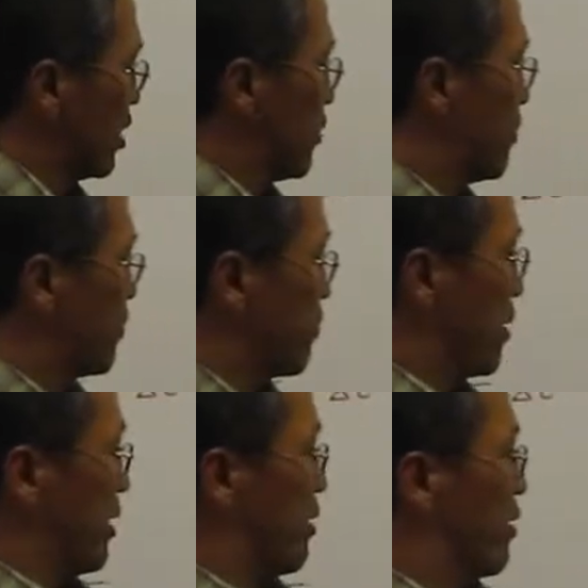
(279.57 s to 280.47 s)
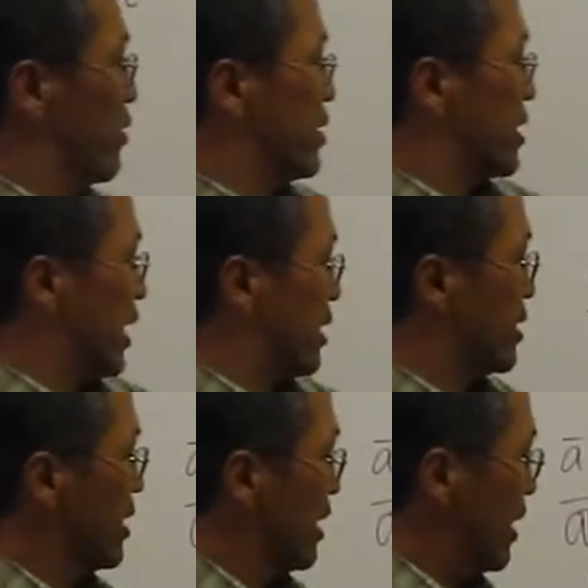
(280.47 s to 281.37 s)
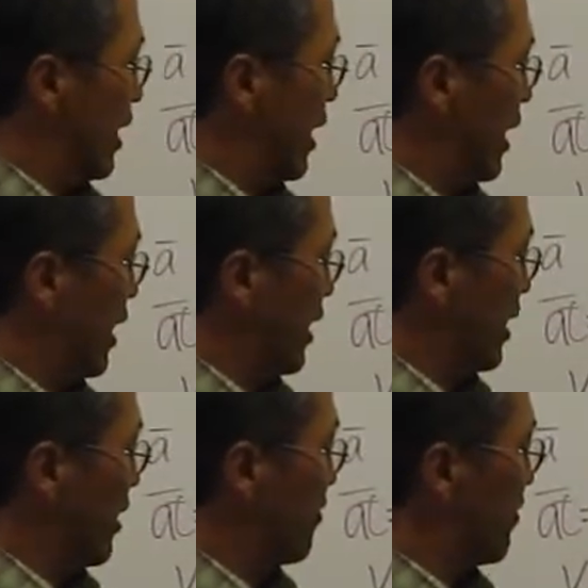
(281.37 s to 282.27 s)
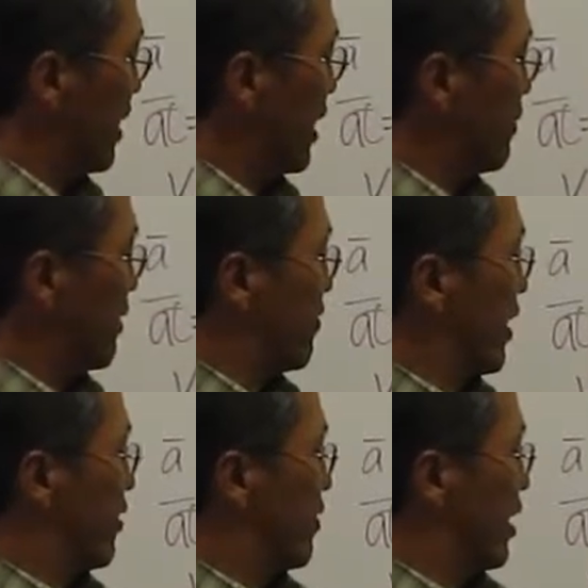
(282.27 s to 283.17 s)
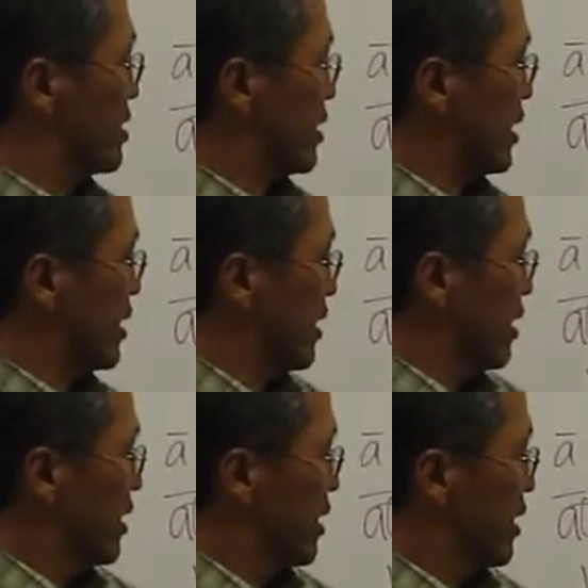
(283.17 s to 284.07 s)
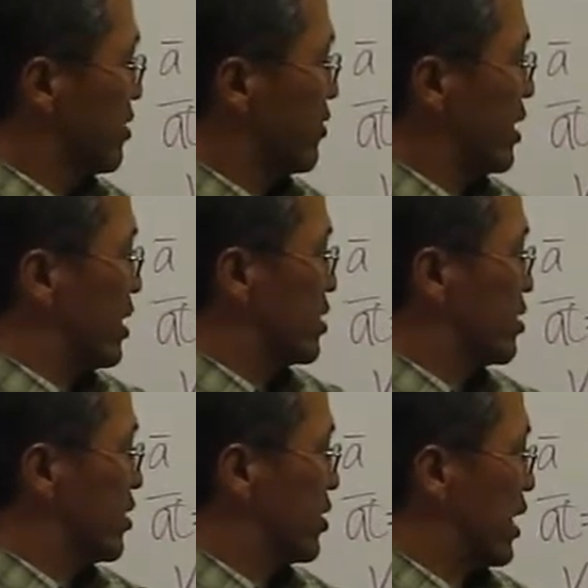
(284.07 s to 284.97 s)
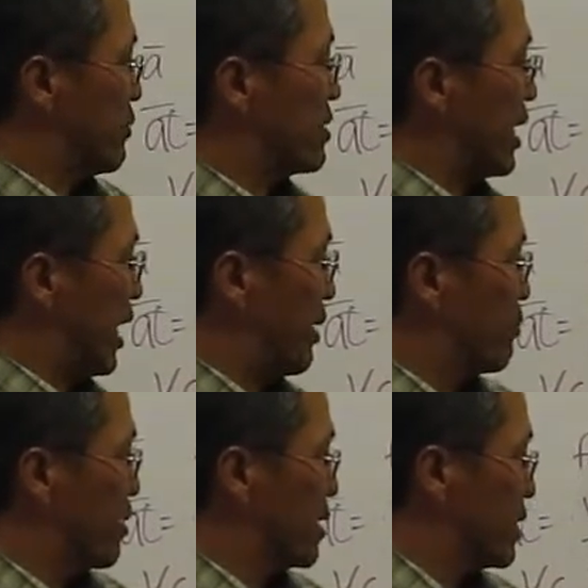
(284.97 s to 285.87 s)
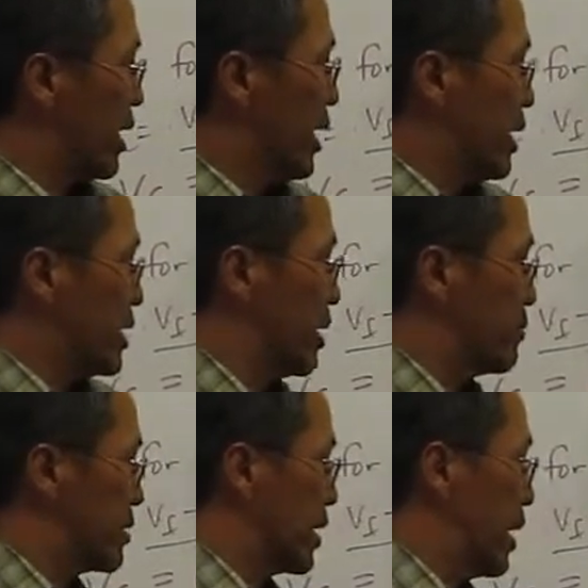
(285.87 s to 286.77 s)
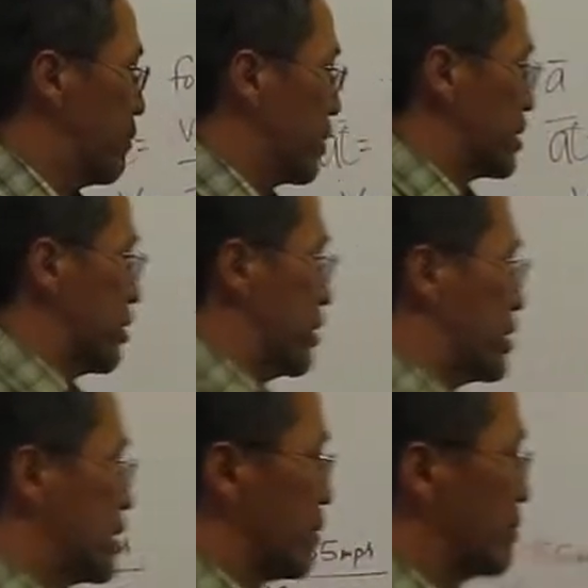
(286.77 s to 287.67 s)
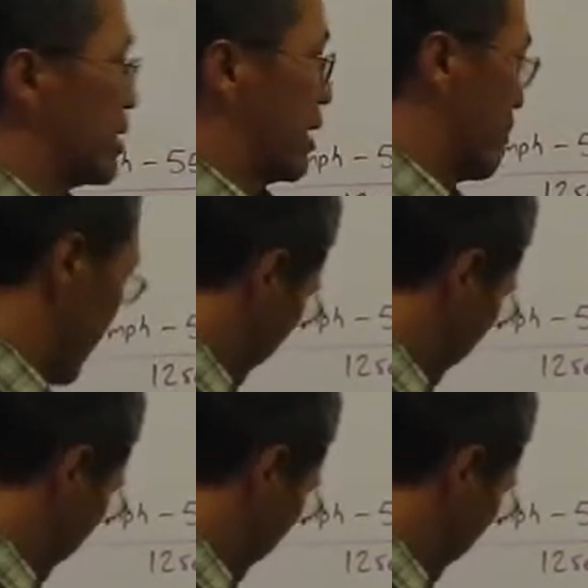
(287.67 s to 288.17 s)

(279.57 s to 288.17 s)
or play around with these guys and uh, find out my final velocity is v initial times time plus a times the time, acceleration times the time.